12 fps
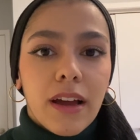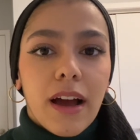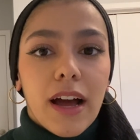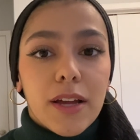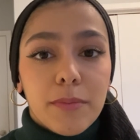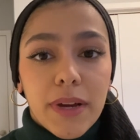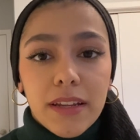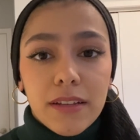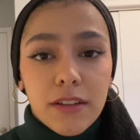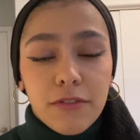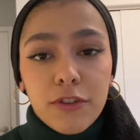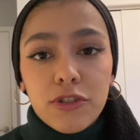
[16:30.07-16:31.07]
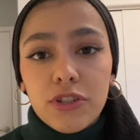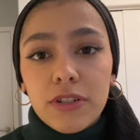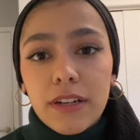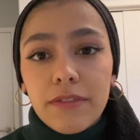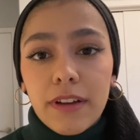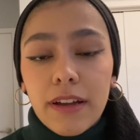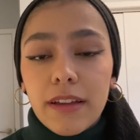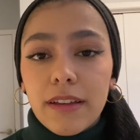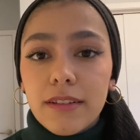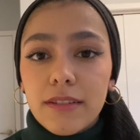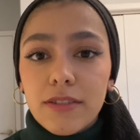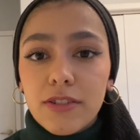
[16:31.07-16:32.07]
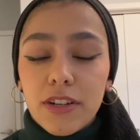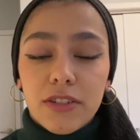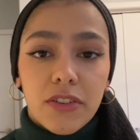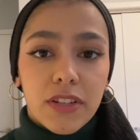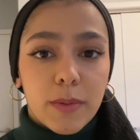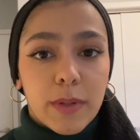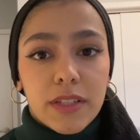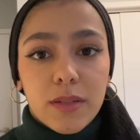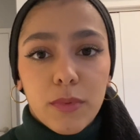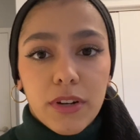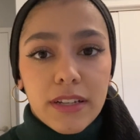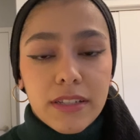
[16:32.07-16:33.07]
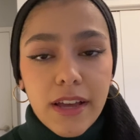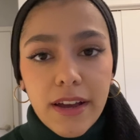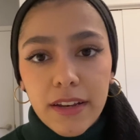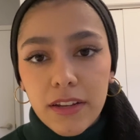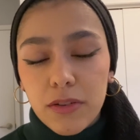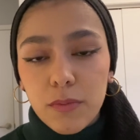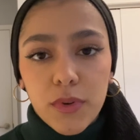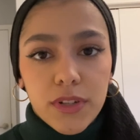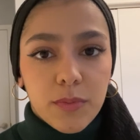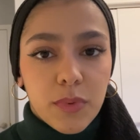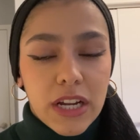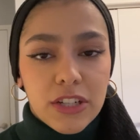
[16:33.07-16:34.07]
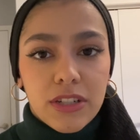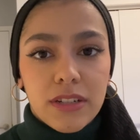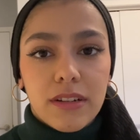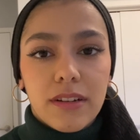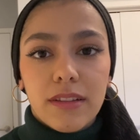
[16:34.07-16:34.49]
I might in the future, if I start to experience more anxiety or more depression,